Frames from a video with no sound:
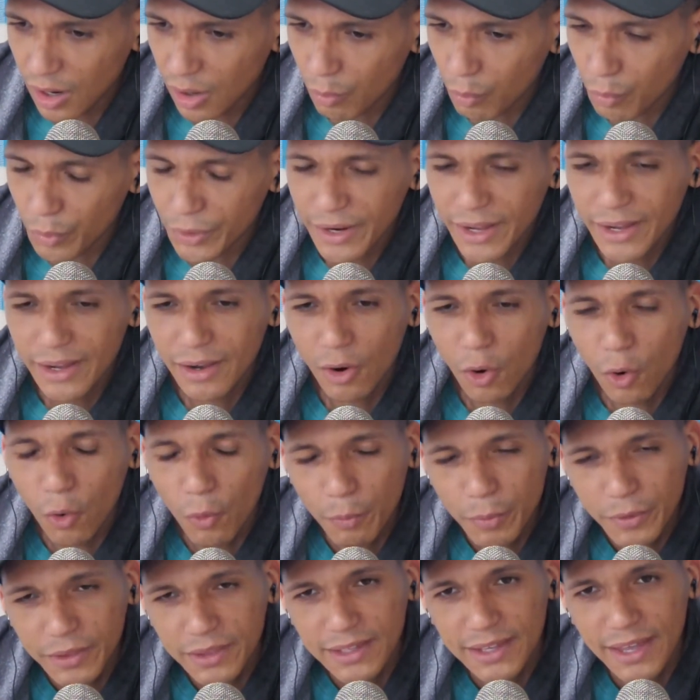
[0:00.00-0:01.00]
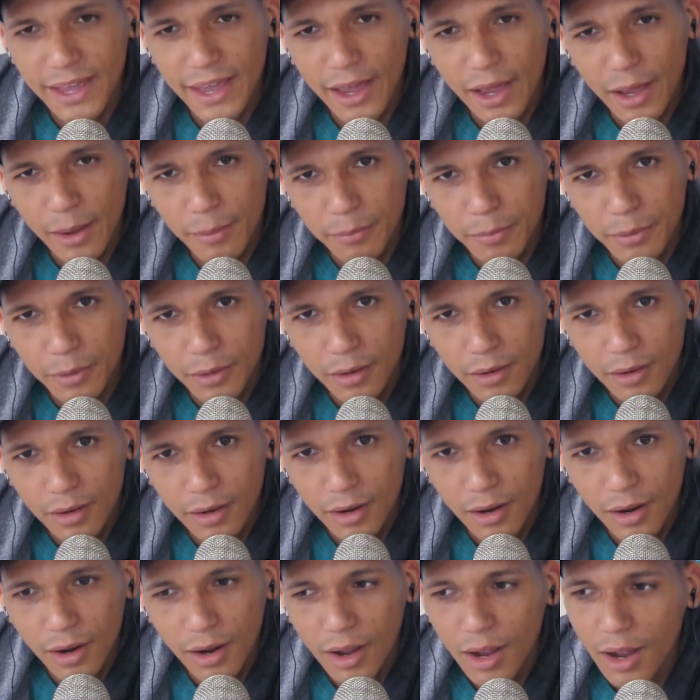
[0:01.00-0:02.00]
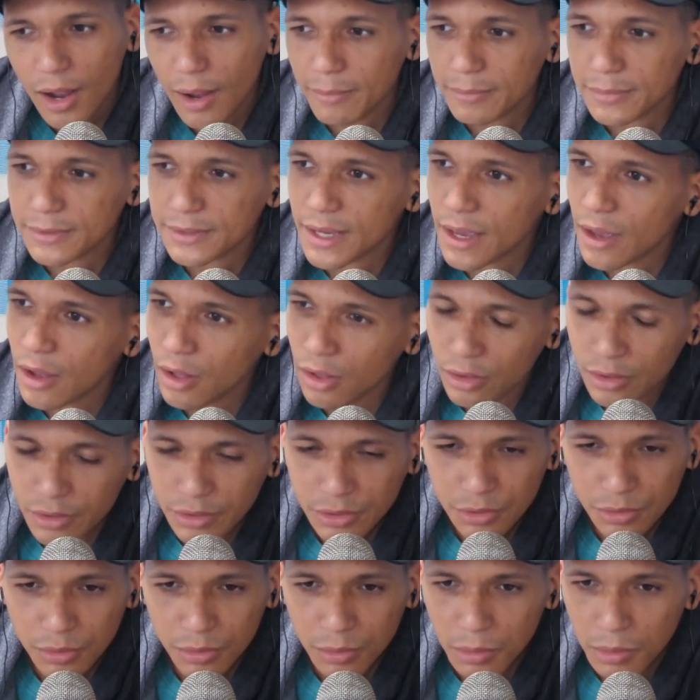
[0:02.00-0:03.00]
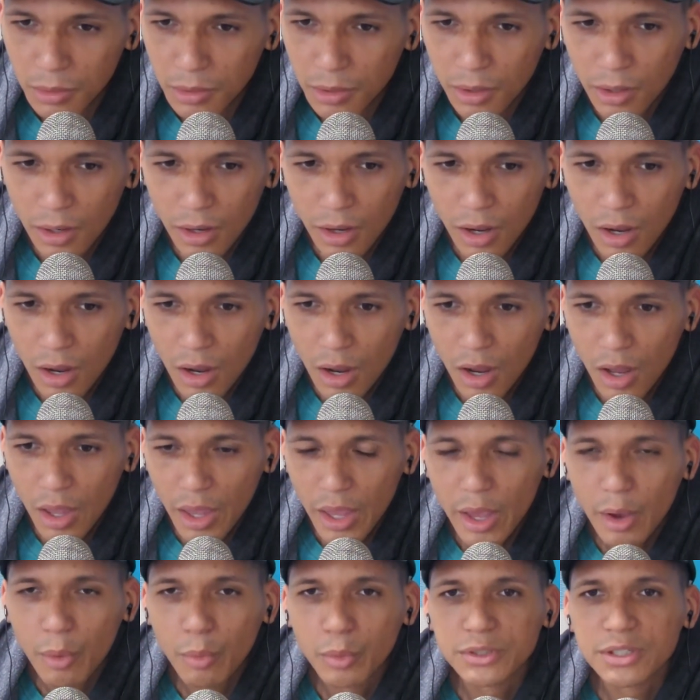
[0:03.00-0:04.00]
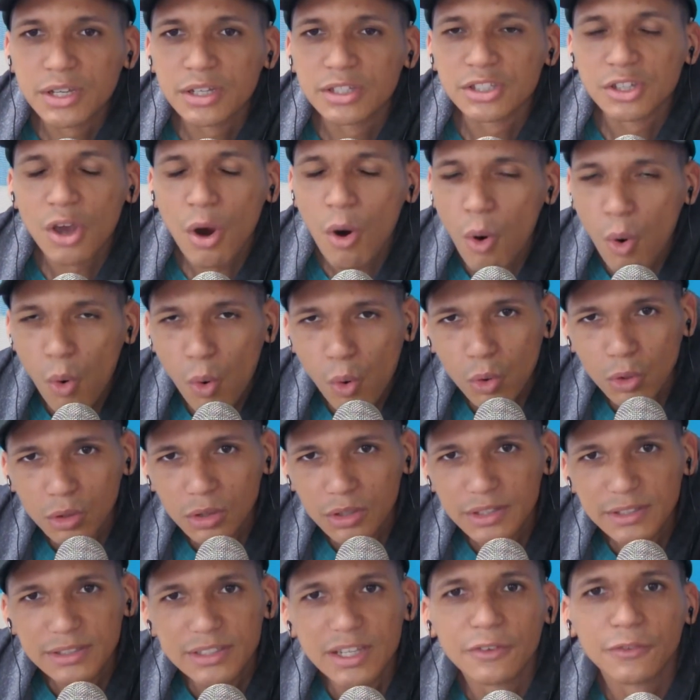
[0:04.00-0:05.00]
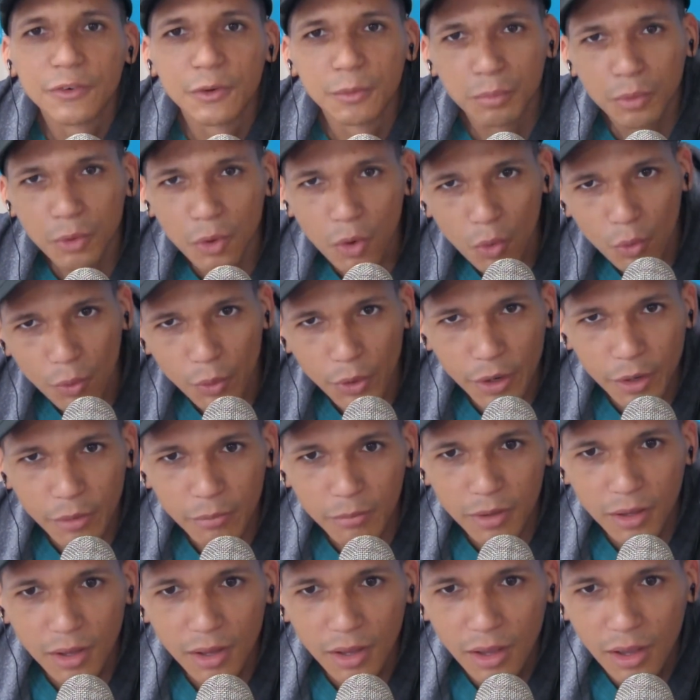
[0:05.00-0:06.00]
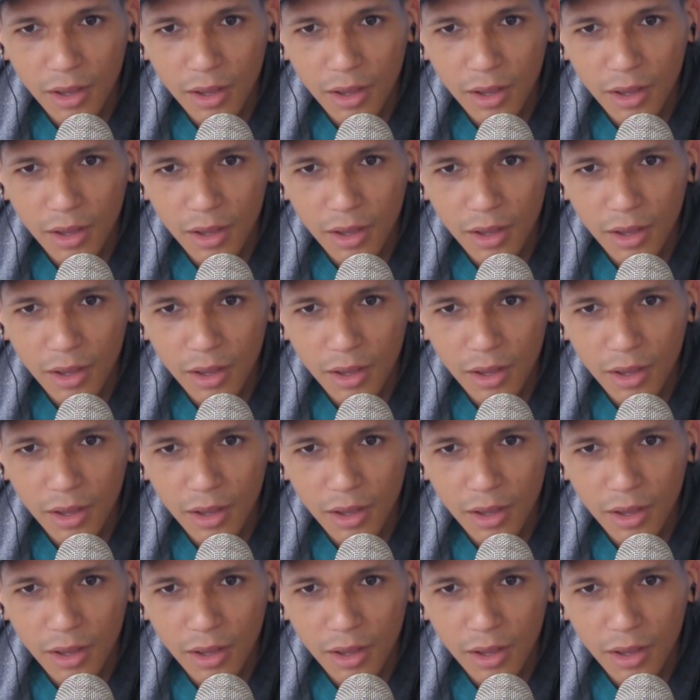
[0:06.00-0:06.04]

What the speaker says: When I opened the app, I'm telling you, it was a totally different program.